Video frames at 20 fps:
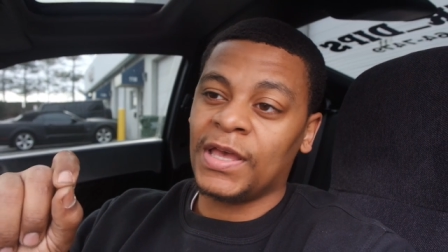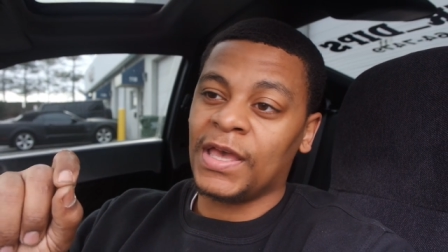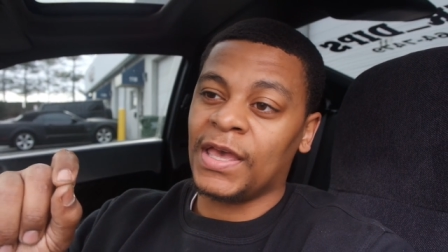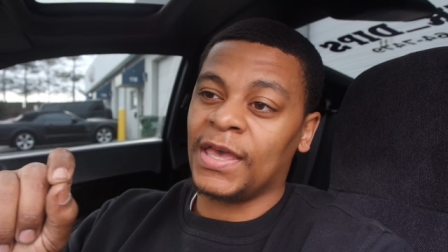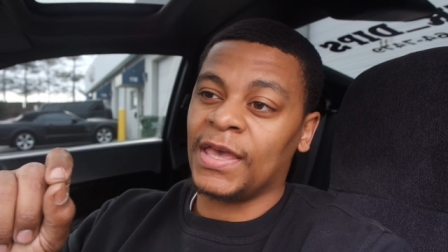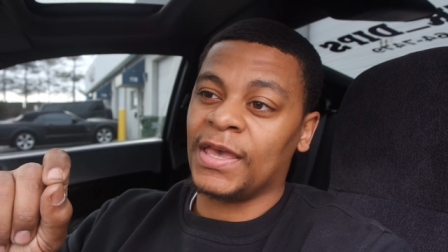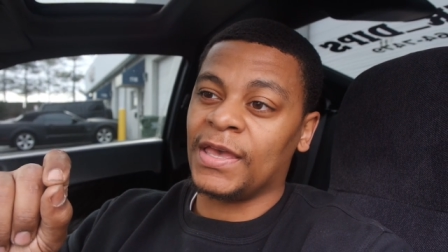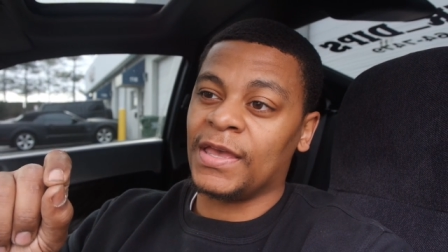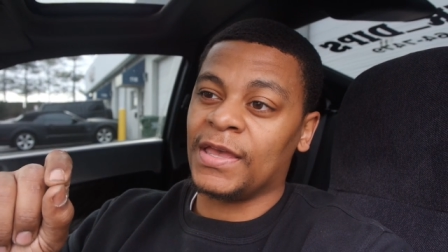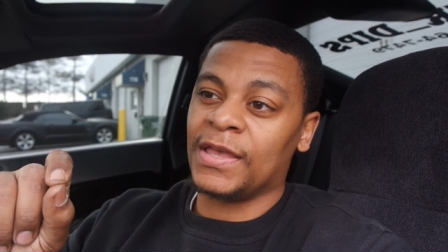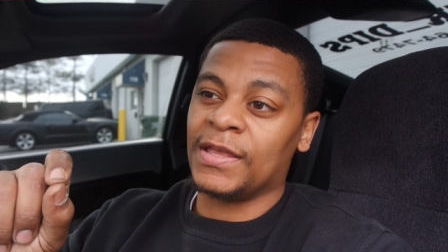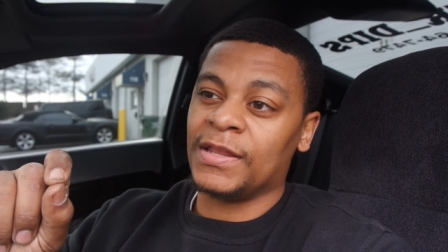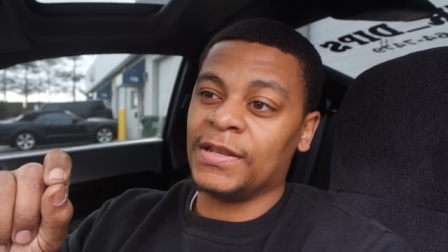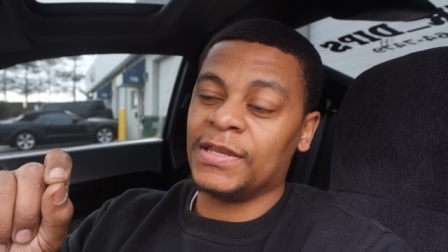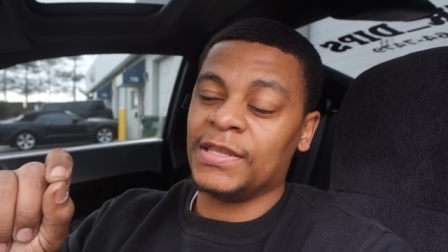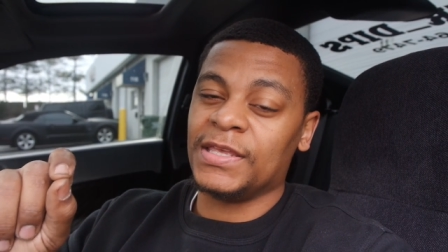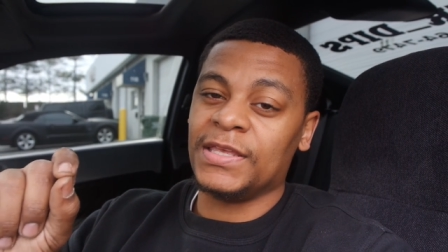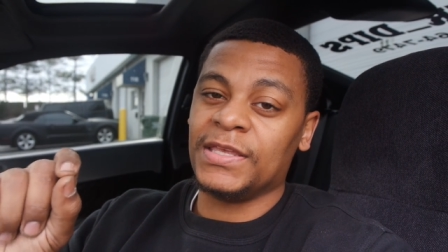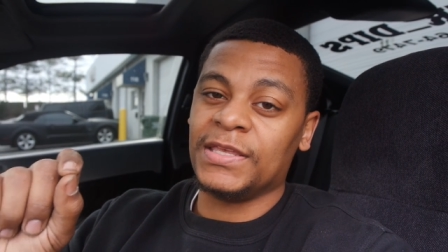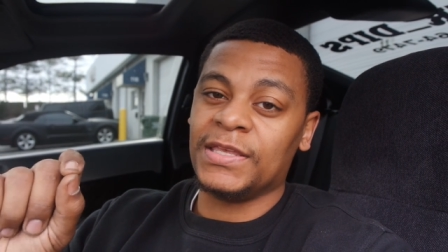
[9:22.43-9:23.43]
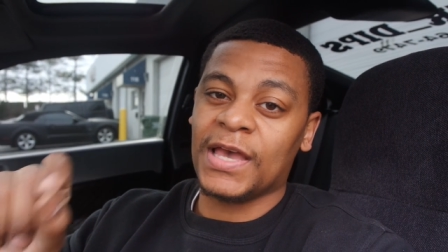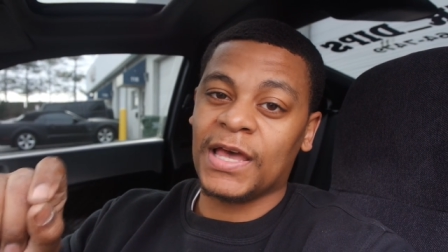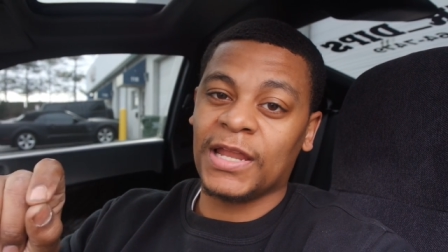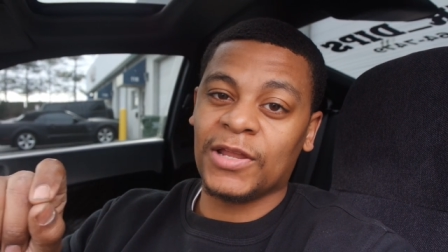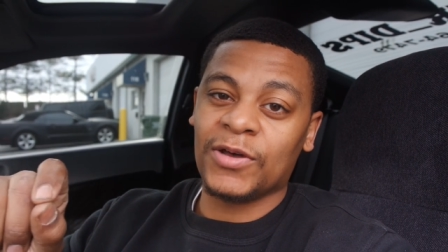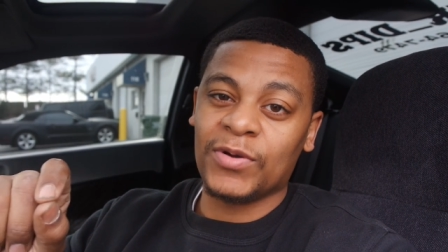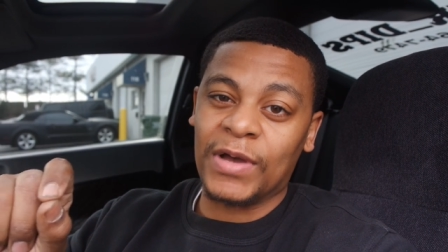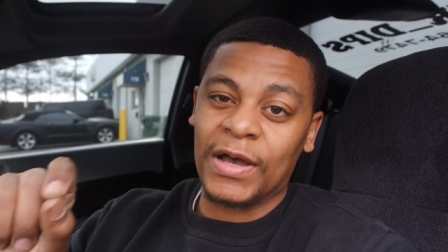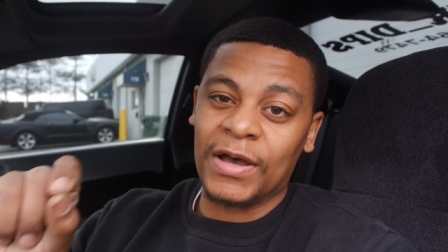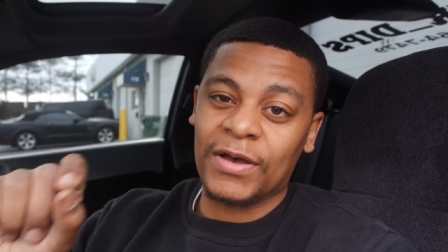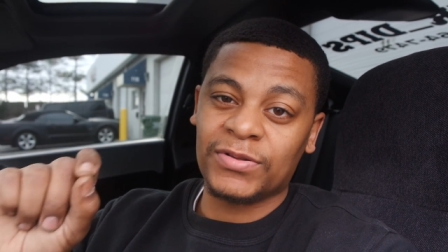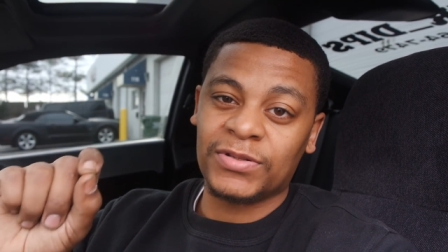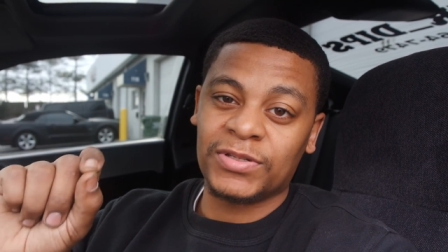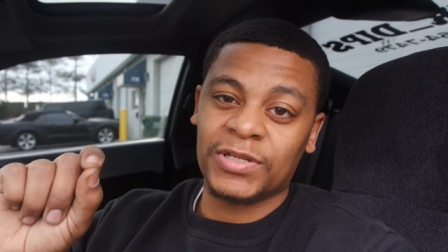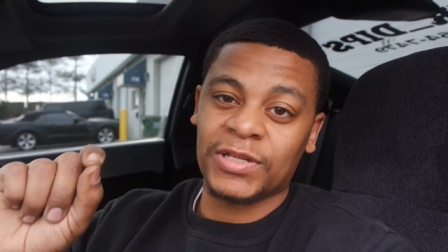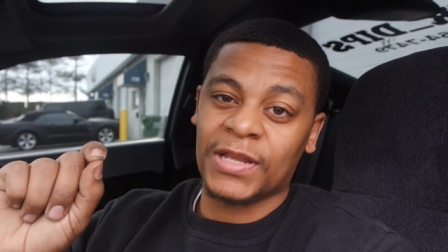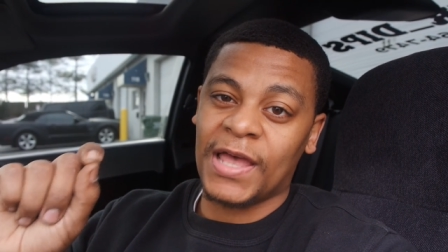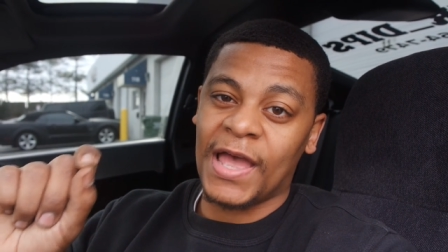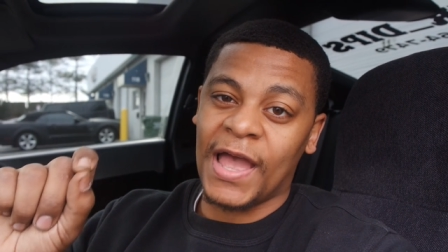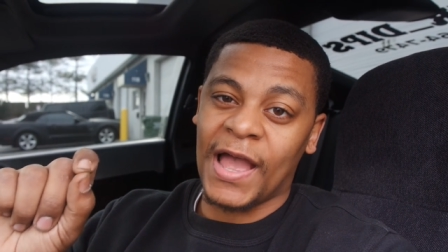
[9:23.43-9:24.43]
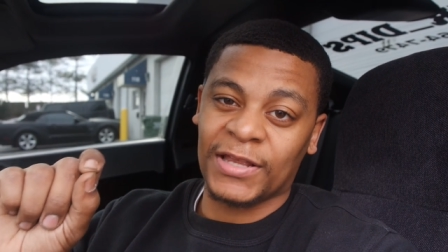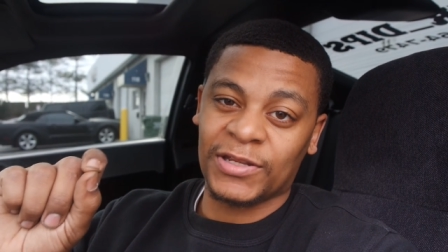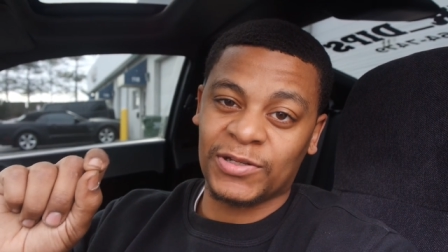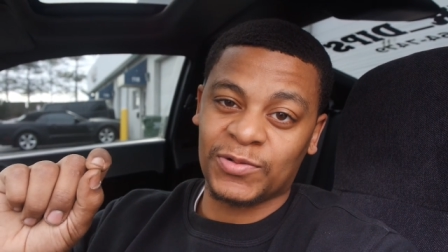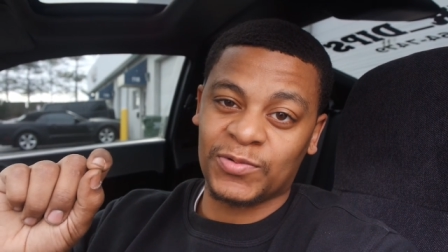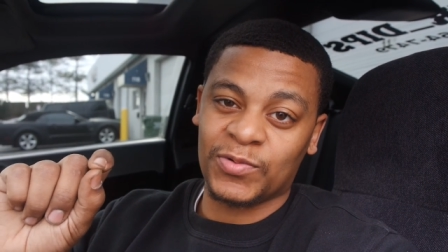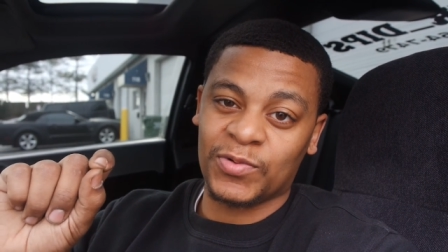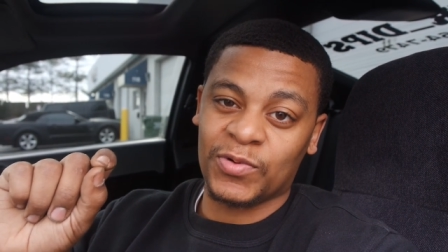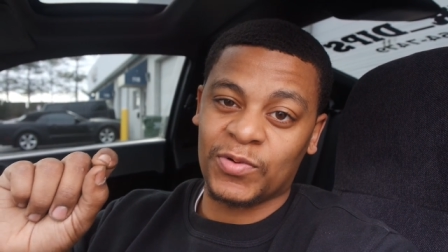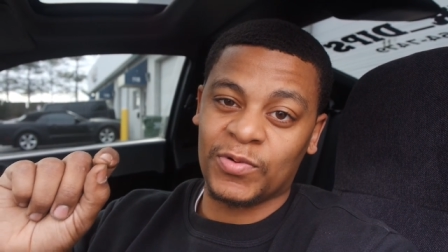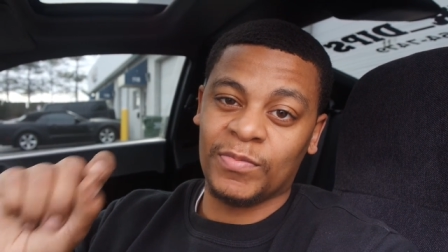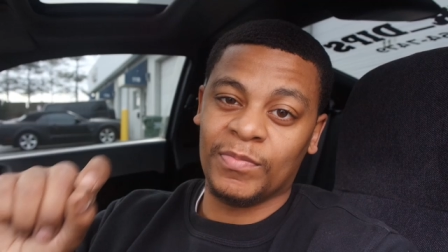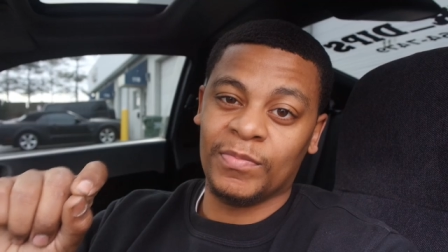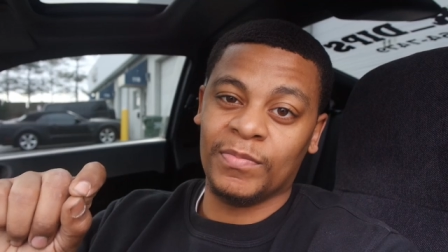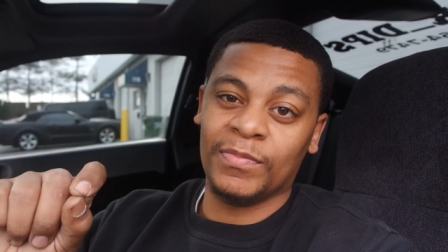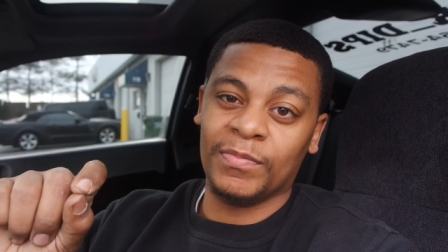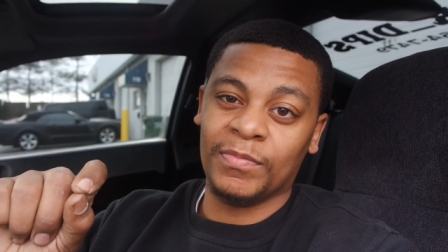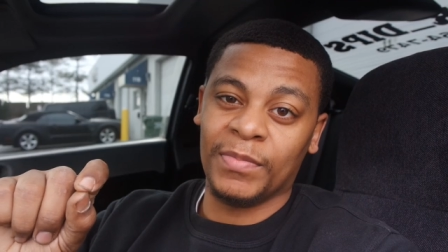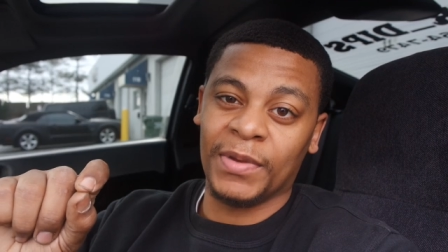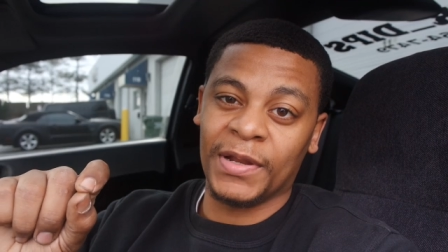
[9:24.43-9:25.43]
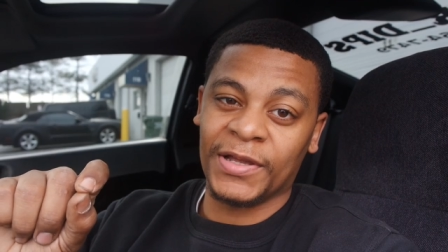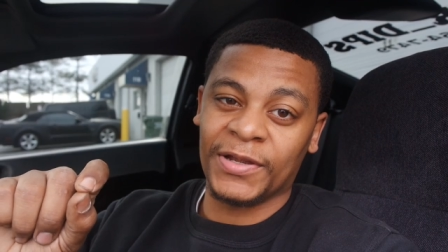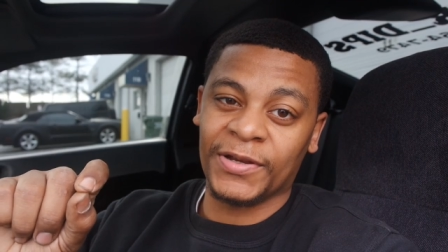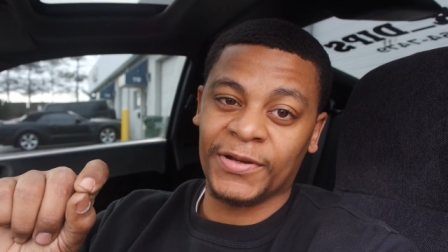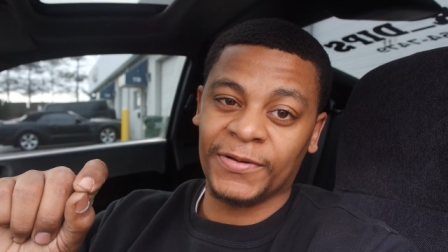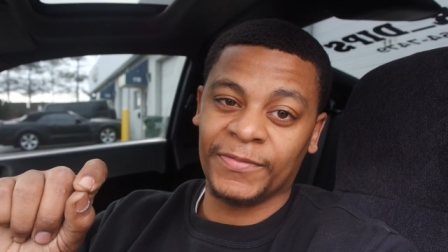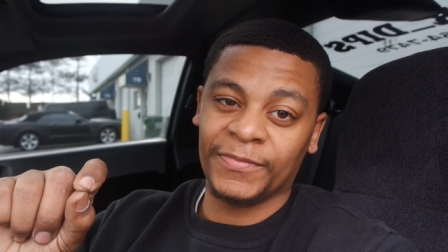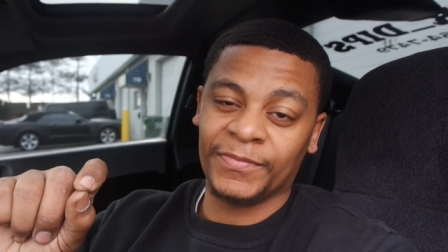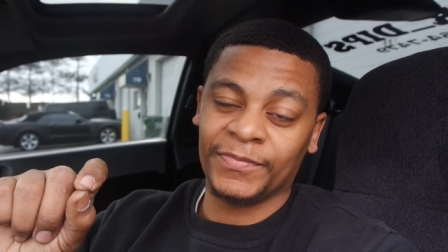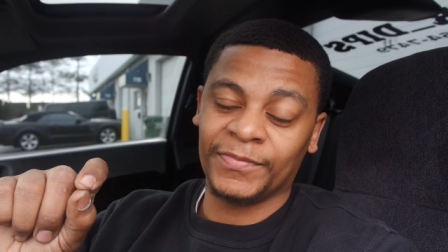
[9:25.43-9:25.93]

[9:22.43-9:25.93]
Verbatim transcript: and the yellow goes to the actual blinker